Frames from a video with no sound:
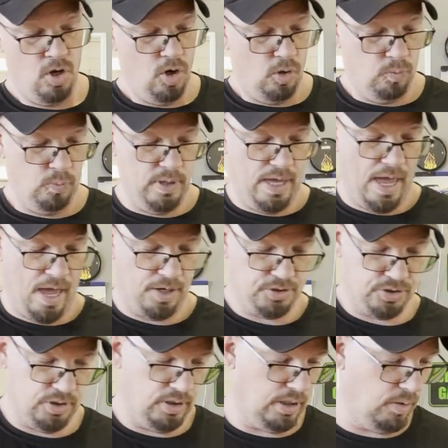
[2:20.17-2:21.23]
we
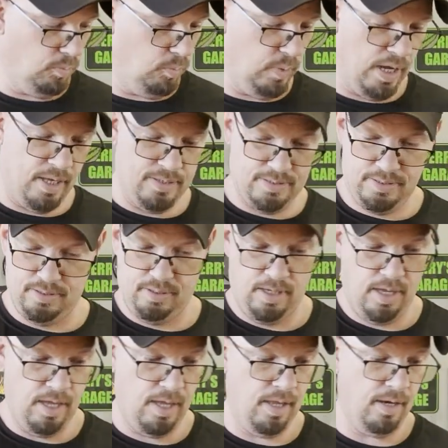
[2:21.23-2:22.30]
actually went
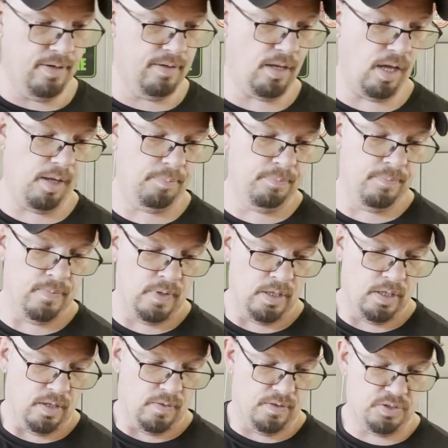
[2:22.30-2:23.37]
and
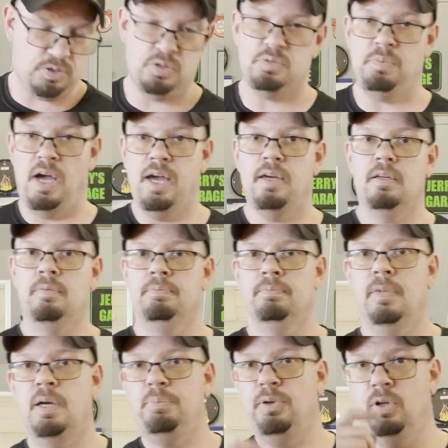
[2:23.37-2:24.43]
this was my
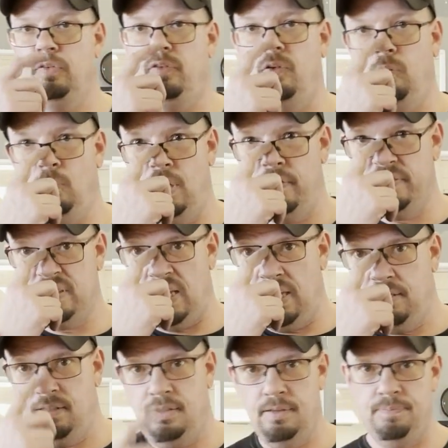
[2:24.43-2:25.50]
beautiful wife's
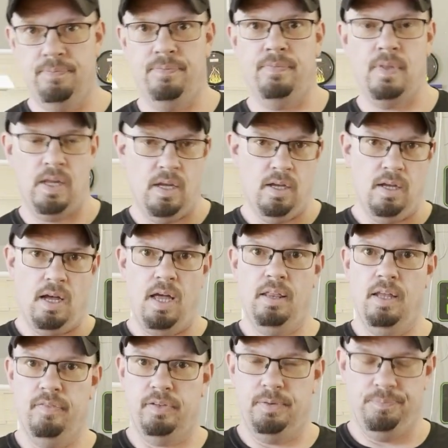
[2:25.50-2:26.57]
idea. I
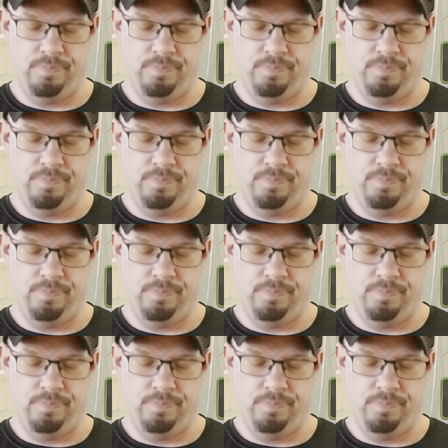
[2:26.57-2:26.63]
love you.